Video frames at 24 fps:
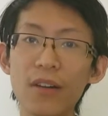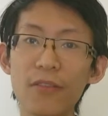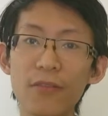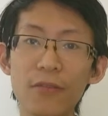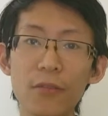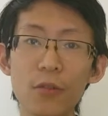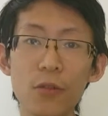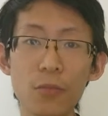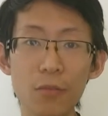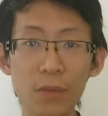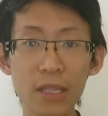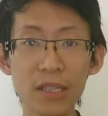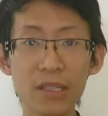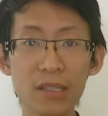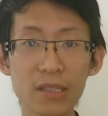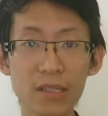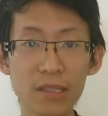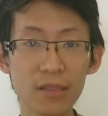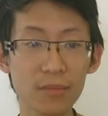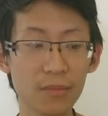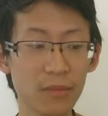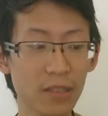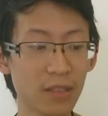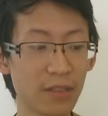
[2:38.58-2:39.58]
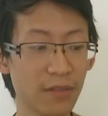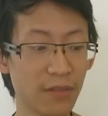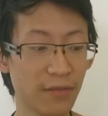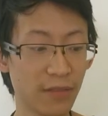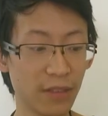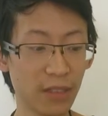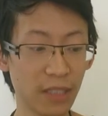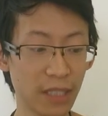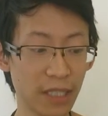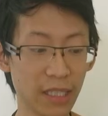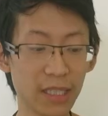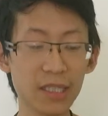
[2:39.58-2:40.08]
fruit mince
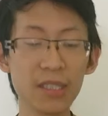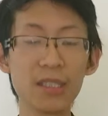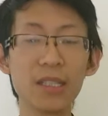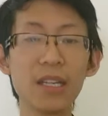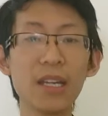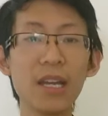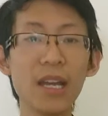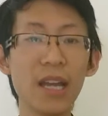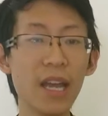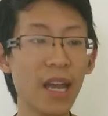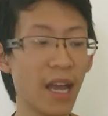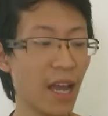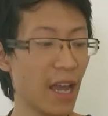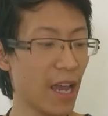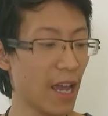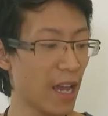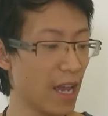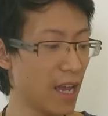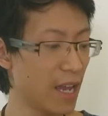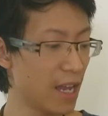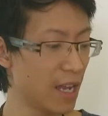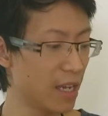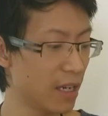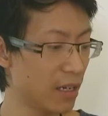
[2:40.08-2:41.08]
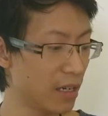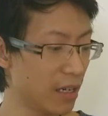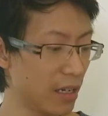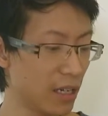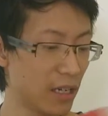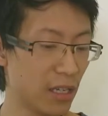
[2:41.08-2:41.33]
fillings. And